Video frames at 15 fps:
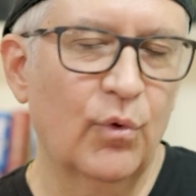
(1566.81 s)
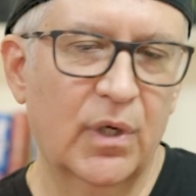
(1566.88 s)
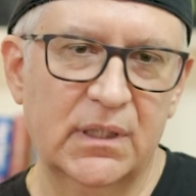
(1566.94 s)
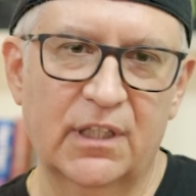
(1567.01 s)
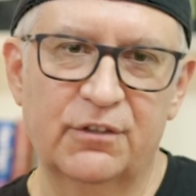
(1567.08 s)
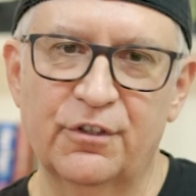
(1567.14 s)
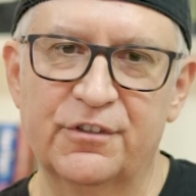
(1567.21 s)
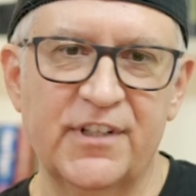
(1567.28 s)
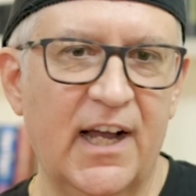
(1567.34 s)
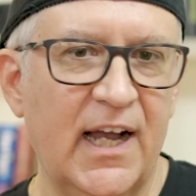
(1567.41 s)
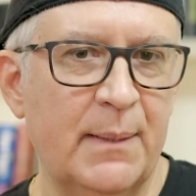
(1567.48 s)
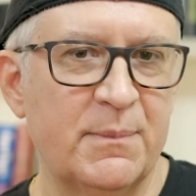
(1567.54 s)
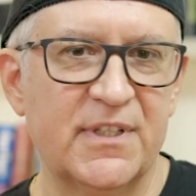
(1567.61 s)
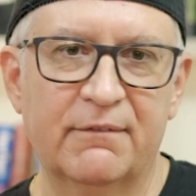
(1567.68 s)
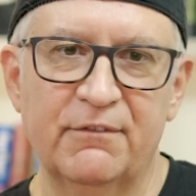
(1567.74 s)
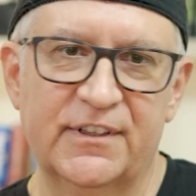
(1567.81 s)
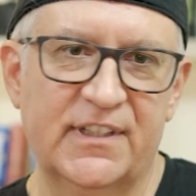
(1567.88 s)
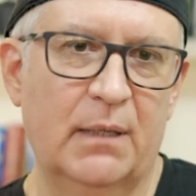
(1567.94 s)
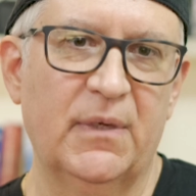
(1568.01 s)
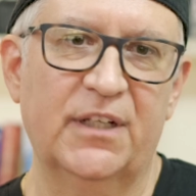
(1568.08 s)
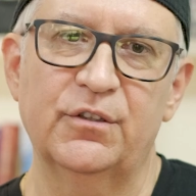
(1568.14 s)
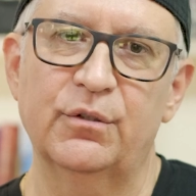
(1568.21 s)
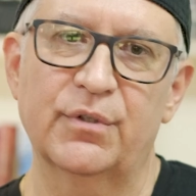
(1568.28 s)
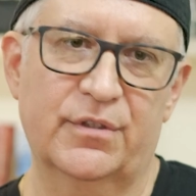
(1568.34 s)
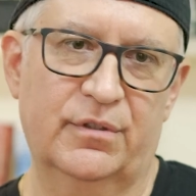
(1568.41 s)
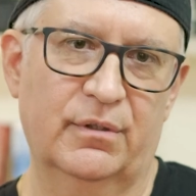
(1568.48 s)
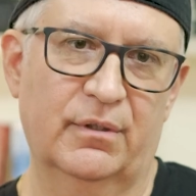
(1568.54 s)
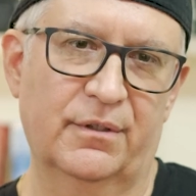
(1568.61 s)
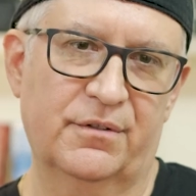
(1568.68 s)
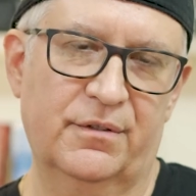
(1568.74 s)
100 times every time I do a
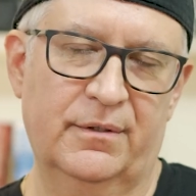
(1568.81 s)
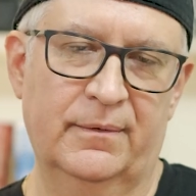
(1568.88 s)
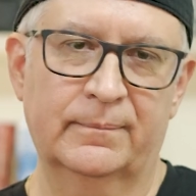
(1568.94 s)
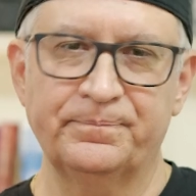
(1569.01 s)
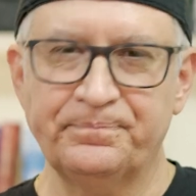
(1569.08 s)
search.